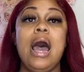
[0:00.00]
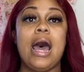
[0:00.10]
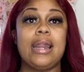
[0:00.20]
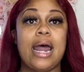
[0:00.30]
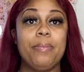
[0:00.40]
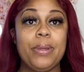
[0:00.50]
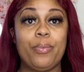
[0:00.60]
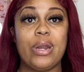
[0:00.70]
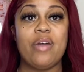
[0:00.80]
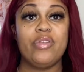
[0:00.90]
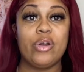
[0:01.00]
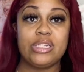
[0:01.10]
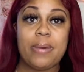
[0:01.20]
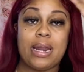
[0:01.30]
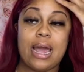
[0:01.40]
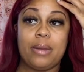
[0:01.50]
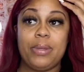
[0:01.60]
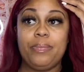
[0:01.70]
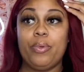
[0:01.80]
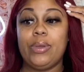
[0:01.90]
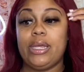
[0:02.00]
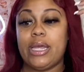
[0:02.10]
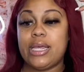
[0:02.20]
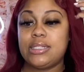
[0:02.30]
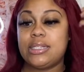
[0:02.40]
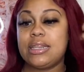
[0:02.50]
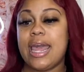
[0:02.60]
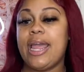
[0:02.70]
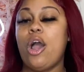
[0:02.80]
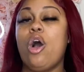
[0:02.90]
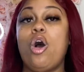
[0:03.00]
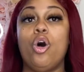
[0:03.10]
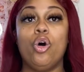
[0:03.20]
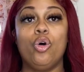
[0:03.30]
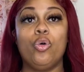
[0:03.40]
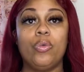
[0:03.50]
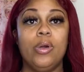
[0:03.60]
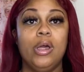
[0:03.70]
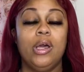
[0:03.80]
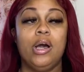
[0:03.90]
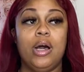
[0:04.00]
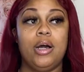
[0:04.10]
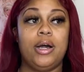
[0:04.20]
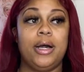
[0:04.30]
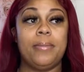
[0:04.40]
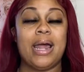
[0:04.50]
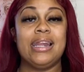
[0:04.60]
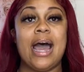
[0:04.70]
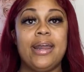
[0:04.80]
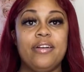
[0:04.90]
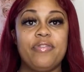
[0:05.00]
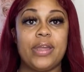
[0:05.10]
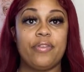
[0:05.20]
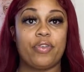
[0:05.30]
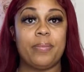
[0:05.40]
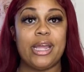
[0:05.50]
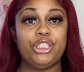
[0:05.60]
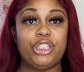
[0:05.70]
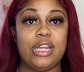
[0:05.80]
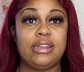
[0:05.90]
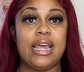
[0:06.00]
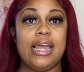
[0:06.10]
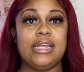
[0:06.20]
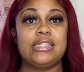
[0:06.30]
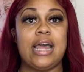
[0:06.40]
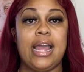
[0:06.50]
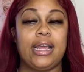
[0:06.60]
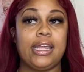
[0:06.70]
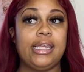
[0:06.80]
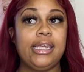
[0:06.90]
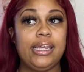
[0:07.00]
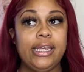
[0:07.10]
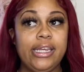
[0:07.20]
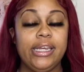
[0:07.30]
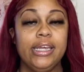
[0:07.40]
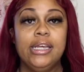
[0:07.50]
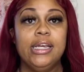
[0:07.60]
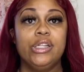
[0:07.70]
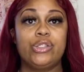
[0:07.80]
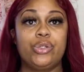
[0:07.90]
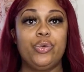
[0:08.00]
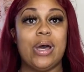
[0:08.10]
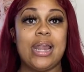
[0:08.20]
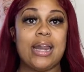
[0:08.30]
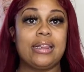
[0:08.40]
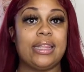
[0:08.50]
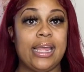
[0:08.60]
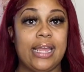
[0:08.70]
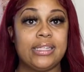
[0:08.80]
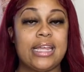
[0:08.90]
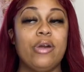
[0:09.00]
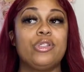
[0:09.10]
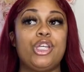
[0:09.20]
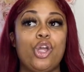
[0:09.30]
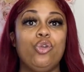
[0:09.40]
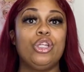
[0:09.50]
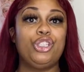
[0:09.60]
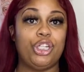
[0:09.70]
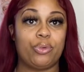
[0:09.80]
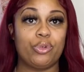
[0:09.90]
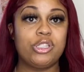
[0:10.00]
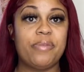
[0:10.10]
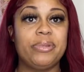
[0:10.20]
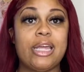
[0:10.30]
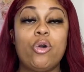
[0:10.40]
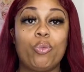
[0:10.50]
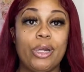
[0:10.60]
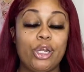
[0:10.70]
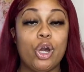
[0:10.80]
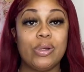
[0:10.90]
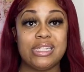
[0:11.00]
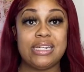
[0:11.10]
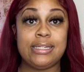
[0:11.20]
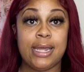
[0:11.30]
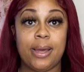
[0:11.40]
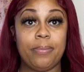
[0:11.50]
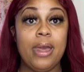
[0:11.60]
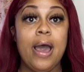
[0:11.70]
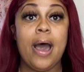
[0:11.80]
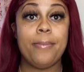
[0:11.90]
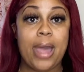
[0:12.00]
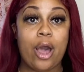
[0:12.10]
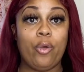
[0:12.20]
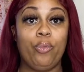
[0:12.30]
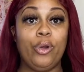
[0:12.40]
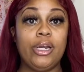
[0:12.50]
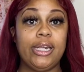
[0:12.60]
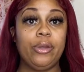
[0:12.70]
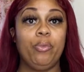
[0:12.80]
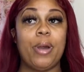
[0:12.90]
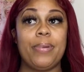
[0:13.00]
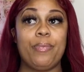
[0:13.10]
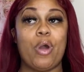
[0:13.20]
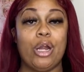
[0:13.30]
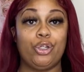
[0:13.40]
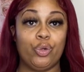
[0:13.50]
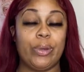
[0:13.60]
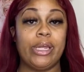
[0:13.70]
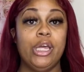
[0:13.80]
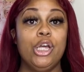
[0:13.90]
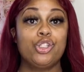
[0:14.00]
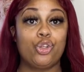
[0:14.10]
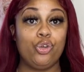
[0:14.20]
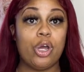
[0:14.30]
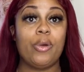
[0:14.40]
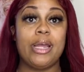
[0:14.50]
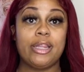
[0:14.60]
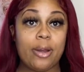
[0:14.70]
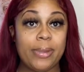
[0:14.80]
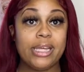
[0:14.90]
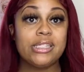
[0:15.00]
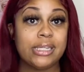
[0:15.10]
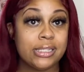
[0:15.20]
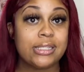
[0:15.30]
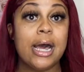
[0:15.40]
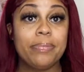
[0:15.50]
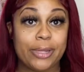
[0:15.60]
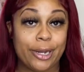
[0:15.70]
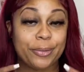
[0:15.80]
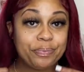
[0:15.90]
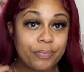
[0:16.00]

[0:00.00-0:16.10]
a lot of people, what I've noticed about a lot of people is they hold a lot of information that is like key to a lot of things. They'll tell you the general stuff but they don't really go into depth about really what people are doing, so you know, get their business up there.